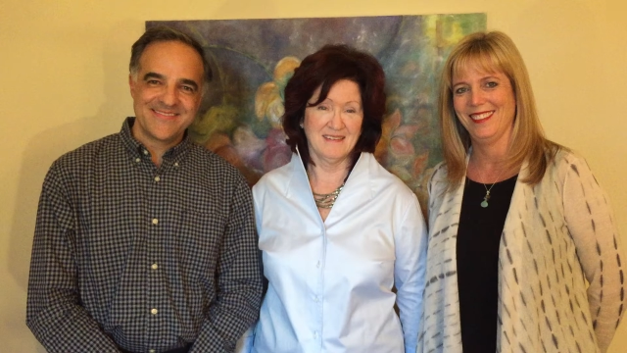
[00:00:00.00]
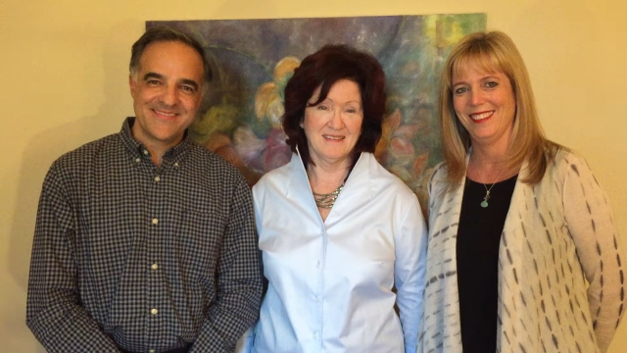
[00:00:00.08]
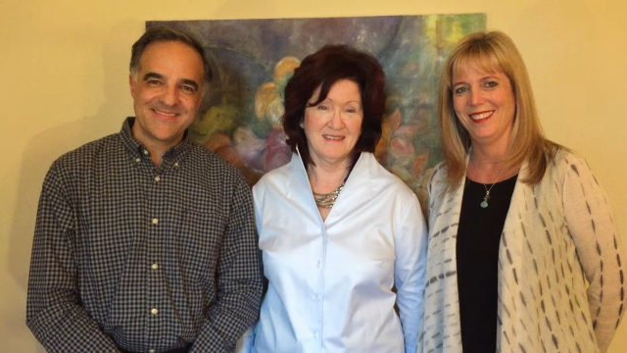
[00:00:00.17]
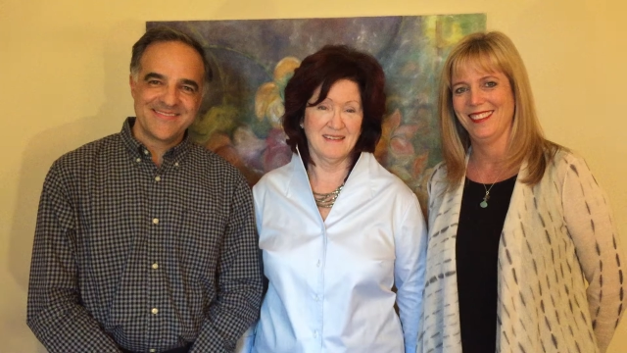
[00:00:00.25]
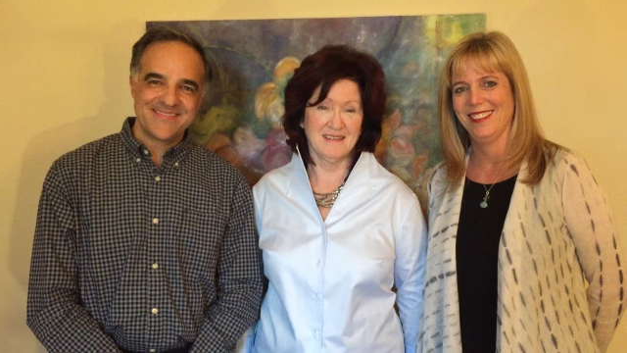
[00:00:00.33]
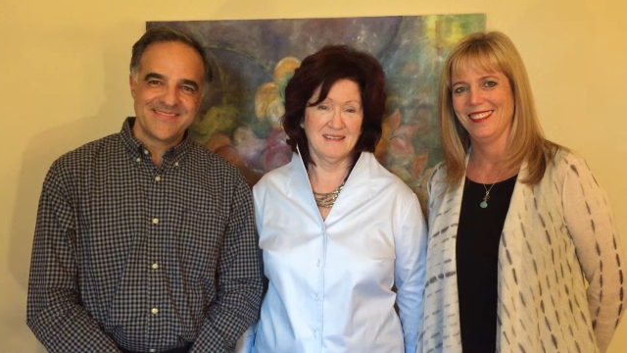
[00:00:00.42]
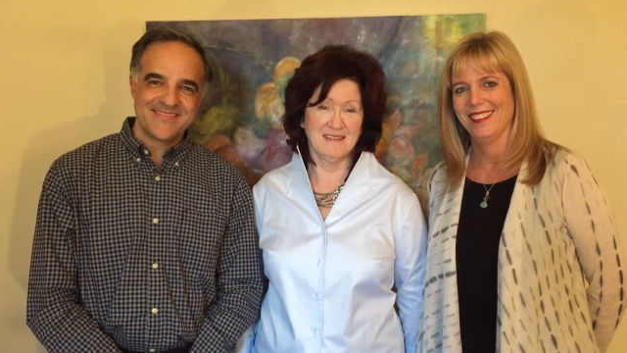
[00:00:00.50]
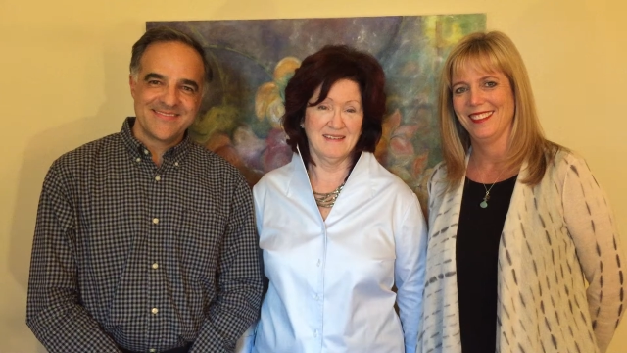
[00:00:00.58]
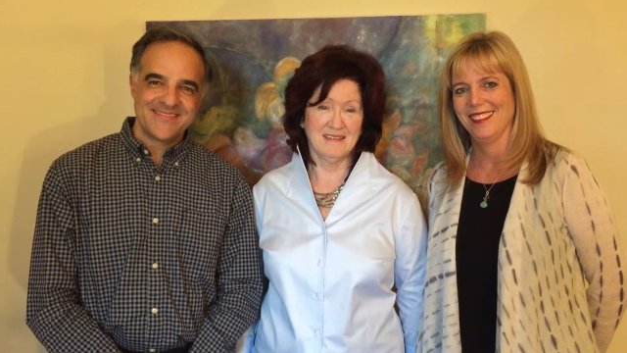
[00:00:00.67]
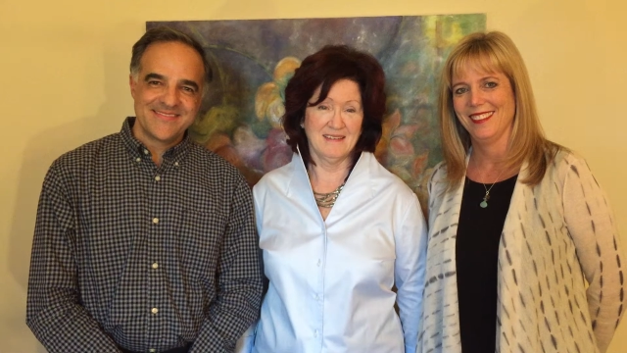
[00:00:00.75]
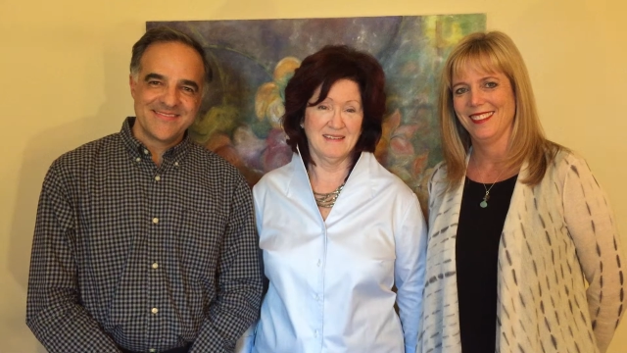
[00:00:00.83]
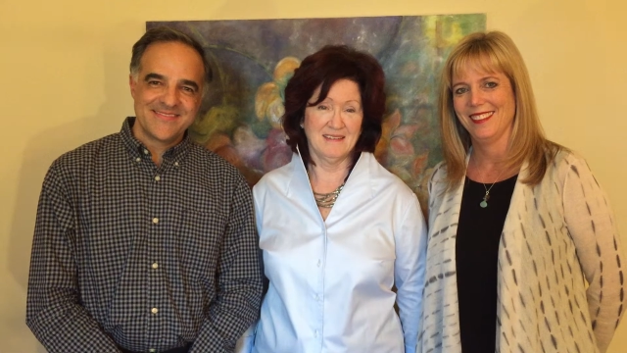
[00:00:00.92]

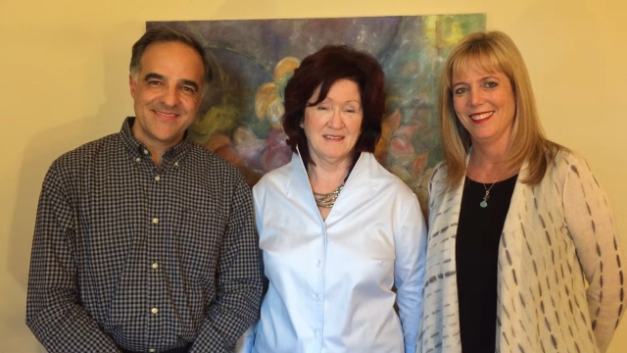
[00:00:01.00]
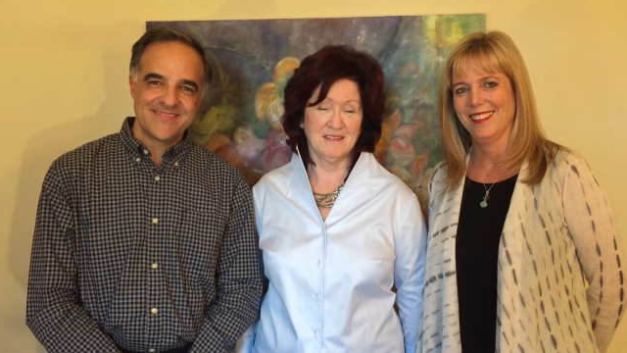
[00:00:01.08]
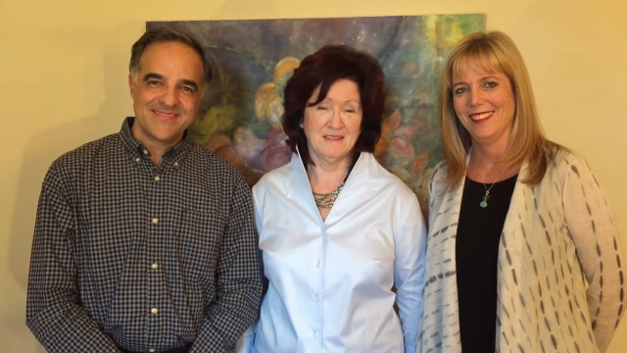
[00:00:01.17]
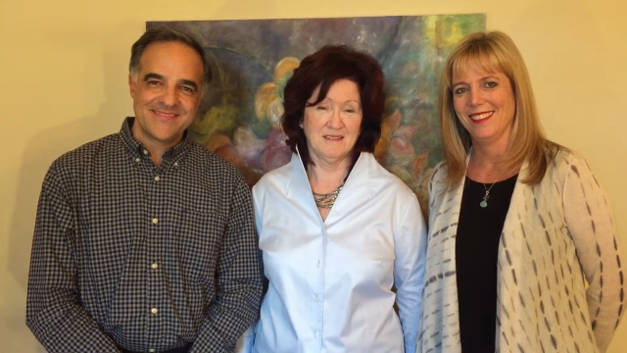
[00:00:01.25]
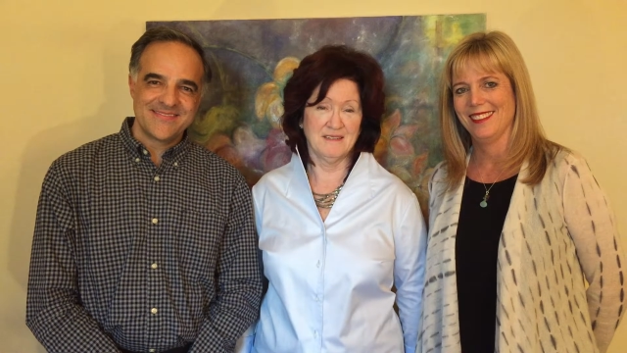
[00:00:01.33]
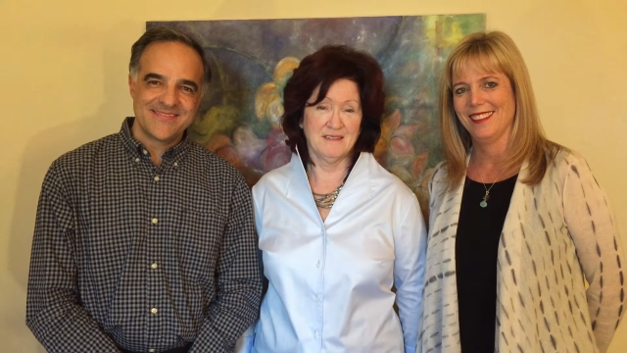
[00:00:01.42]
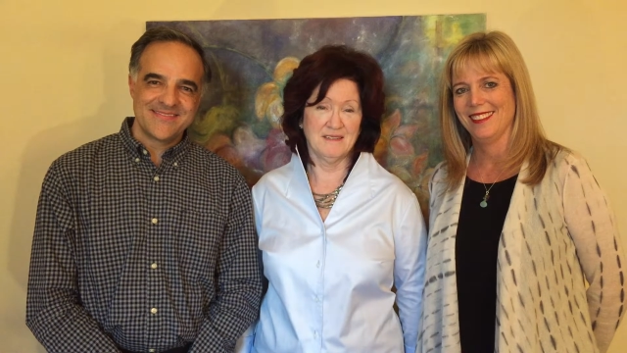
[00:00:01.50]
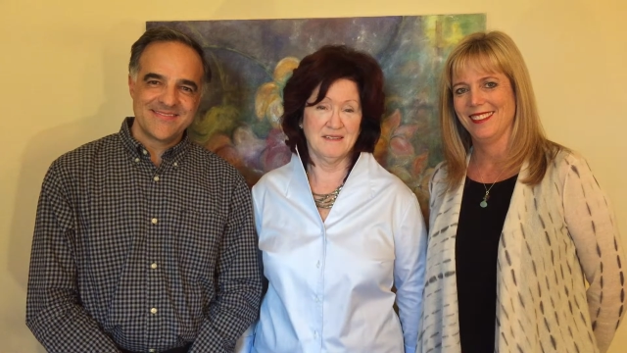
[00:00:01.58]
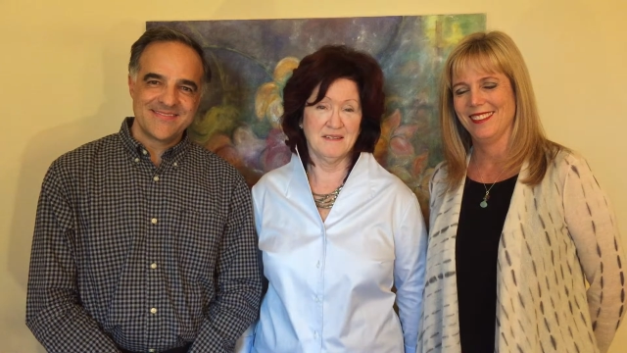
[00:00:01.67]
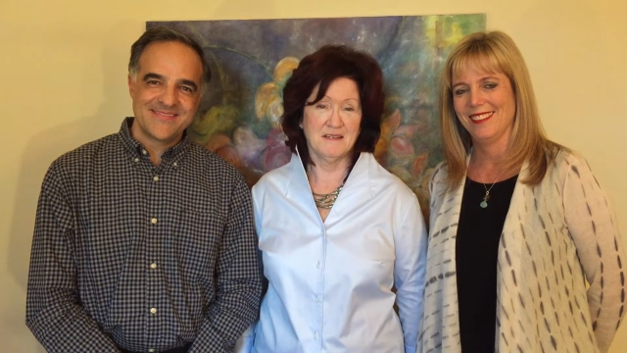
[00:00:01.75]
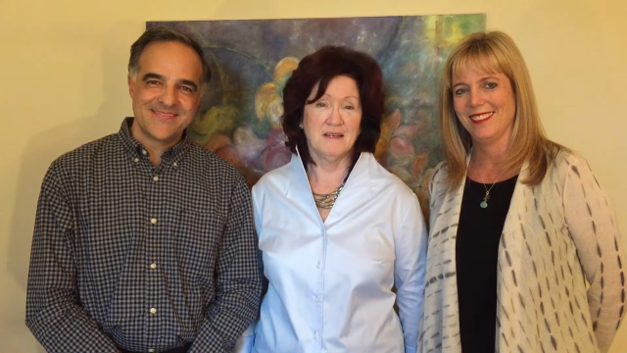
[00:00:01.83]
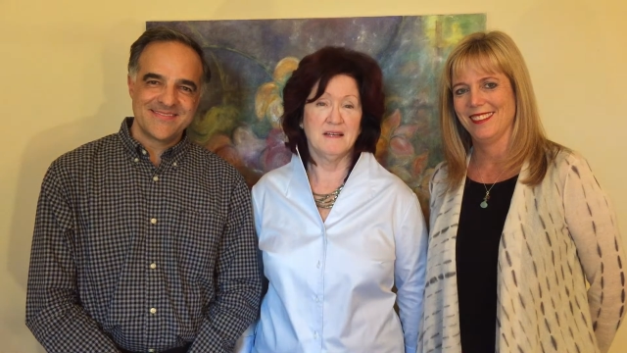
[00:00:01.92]

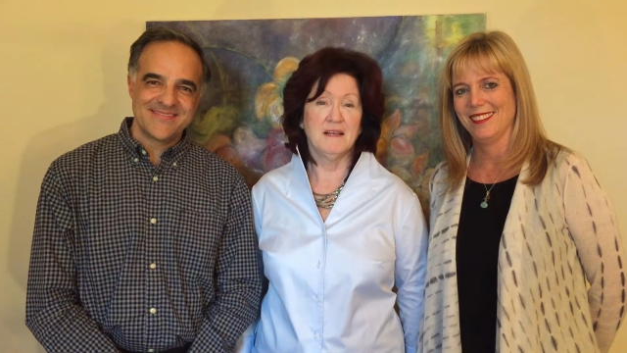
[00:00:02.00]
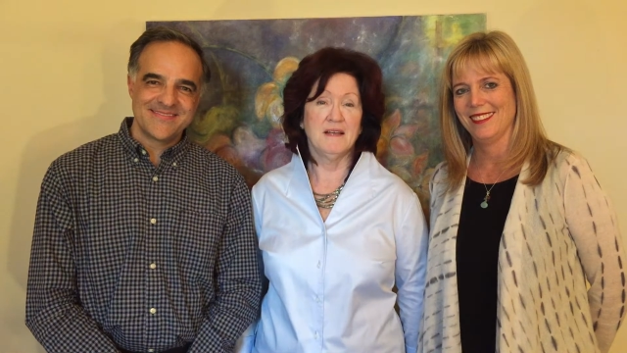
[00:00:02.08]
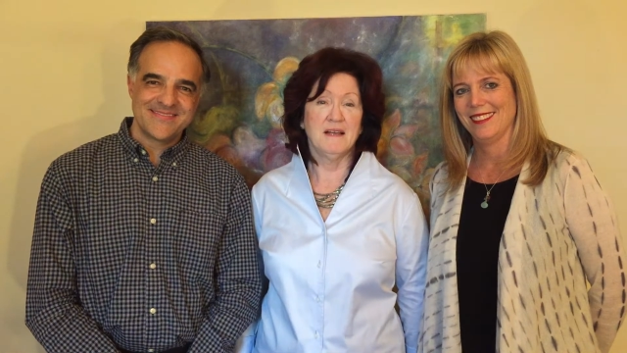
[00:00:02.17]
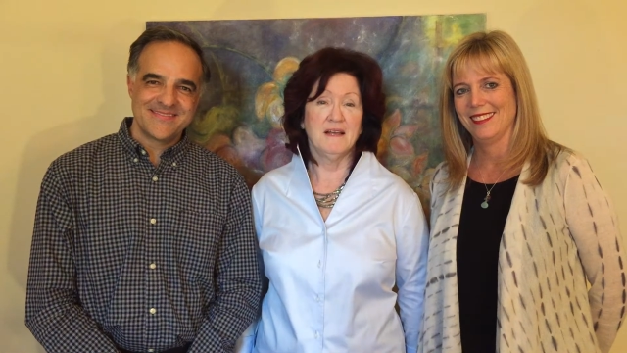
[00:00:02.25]
No one is speaking in this clip.